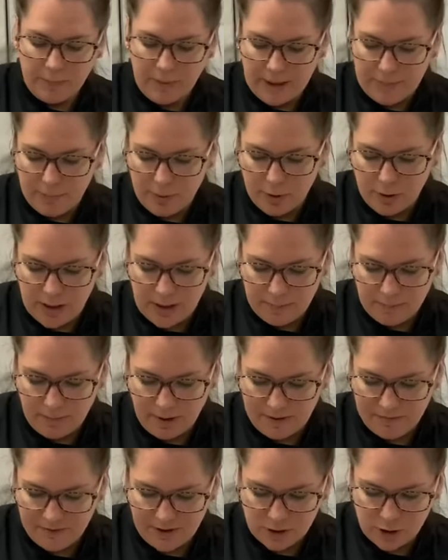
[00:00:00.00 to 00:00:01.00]
by putting
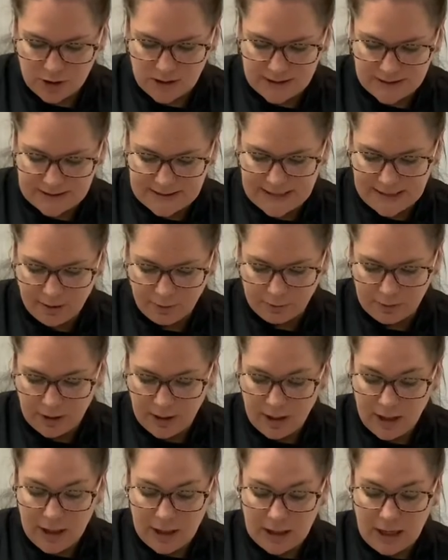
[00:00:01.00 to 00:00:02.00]
my veggies down,
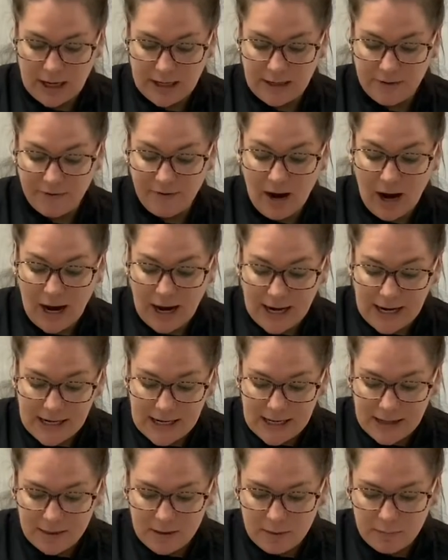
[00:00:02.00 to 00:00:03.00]
kind of
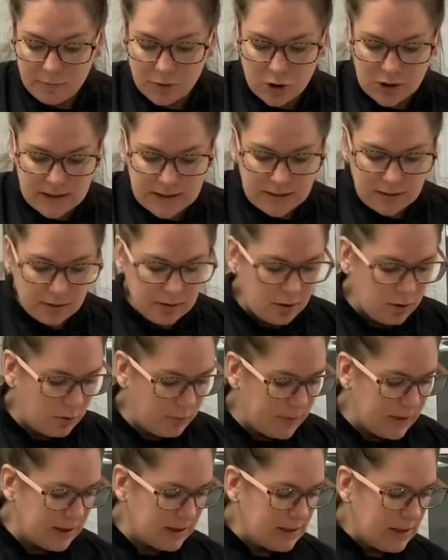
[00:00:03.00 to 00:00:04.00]
hiding them just a little
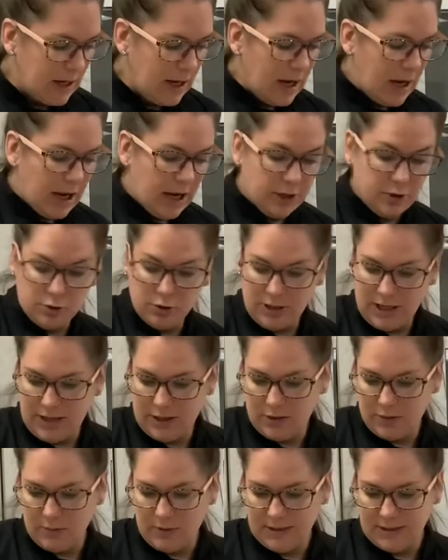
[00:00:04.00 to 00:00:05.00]
bit underneath
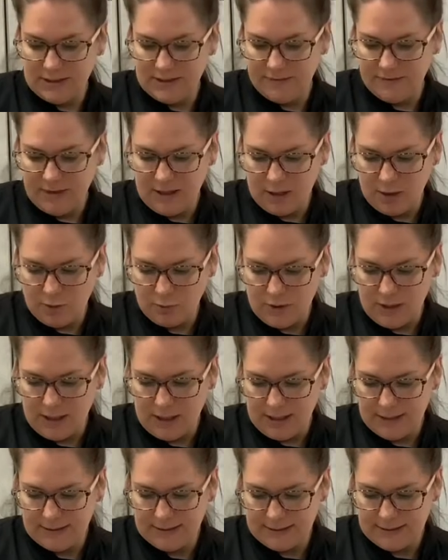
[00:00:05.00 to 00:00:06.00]
the rest of the
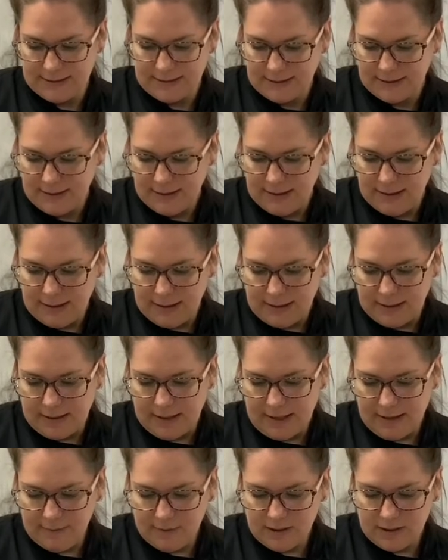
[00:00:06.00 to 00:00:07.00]
ingredients.
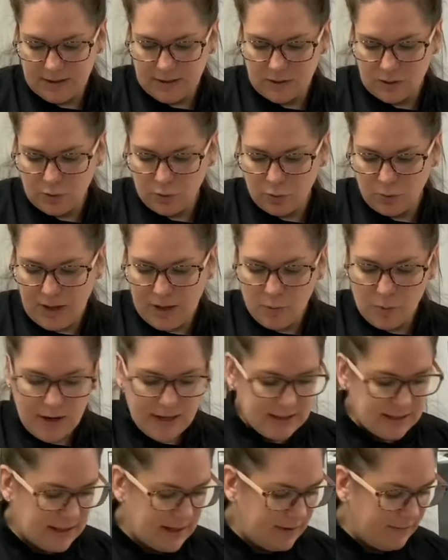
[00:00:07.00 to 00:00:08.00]
Okay, this is a great way
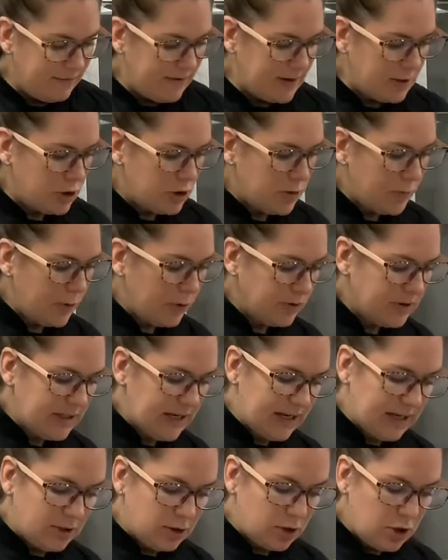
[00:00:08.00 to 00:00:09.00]
to get vegetables
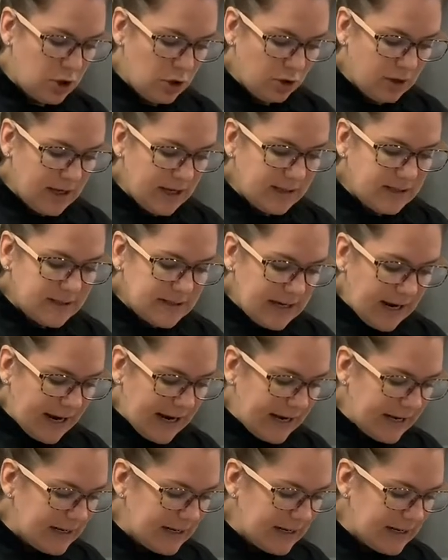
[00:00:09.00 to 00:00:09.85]
into your kids' diet,